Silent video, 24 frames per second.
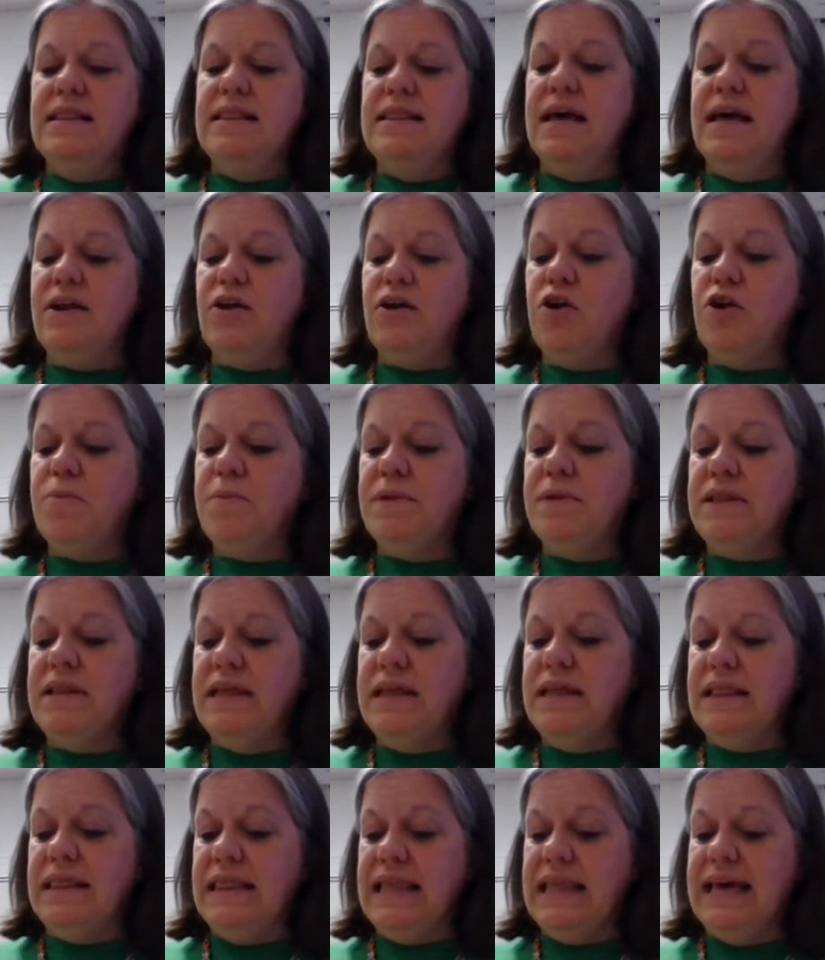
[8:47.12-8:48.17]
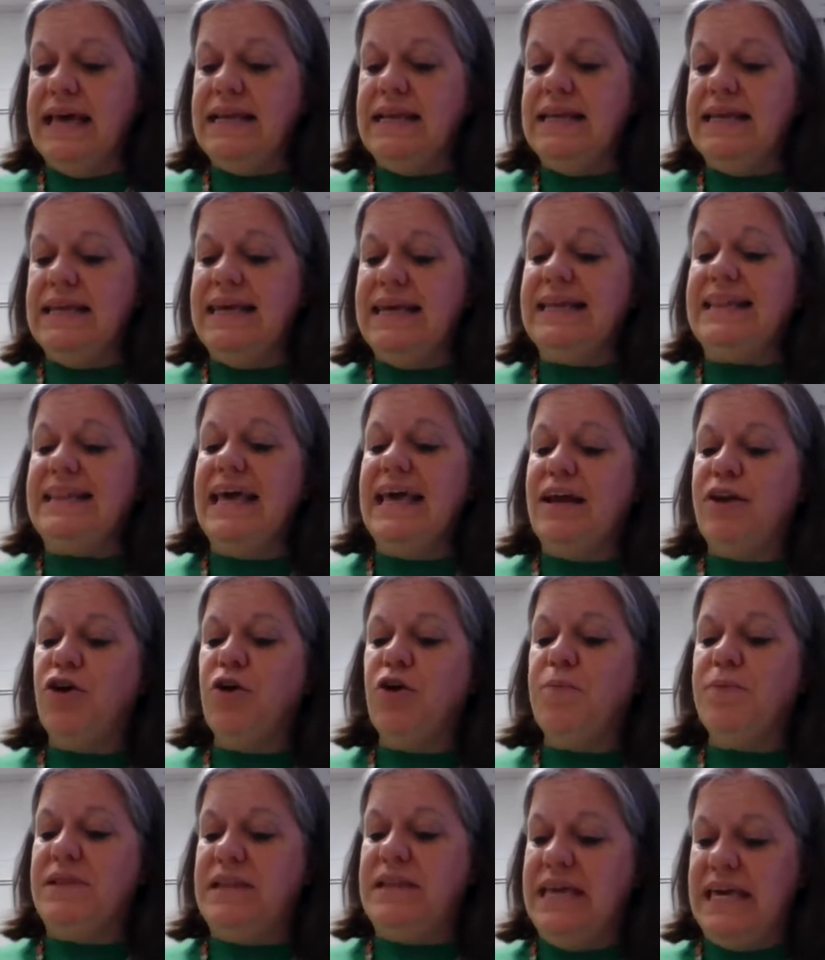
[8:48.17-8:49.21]
Let her be- let he had let
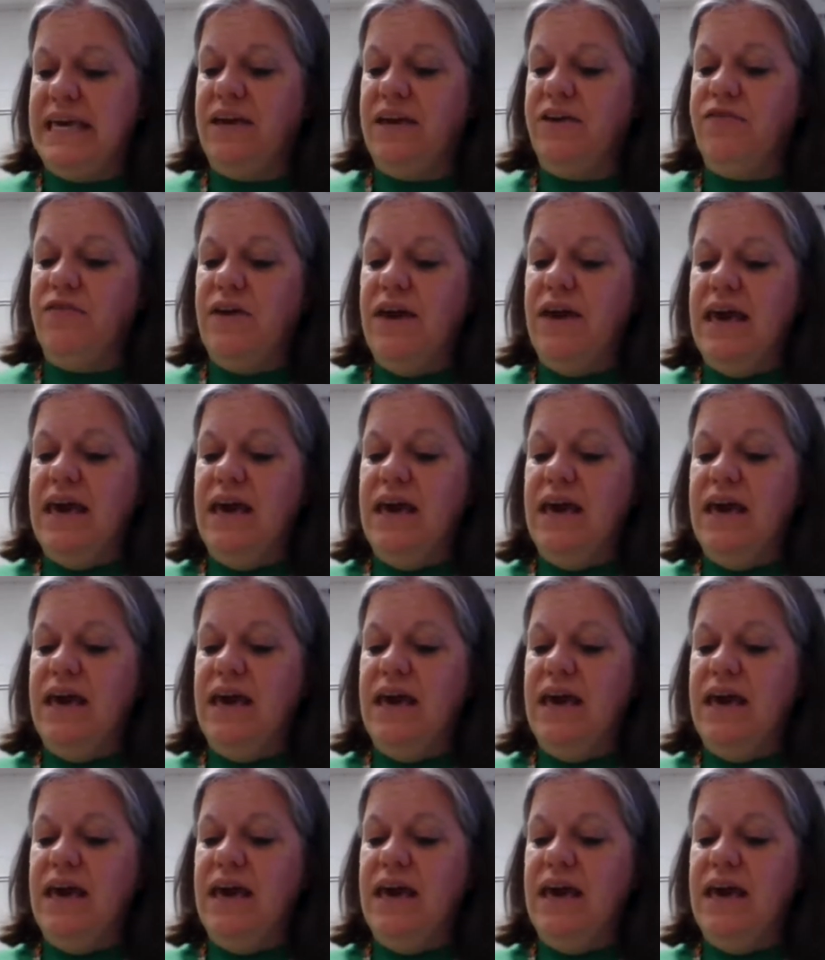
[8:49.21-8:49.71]
her believe